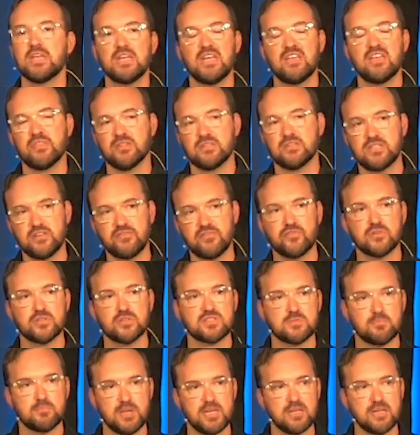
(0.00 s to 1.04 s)
And the
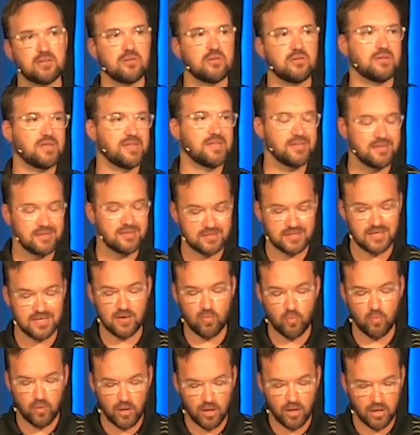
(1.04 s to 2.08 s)
difference maker is they
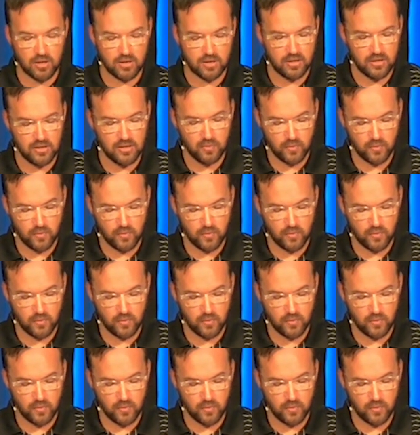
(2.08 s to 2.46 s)
walk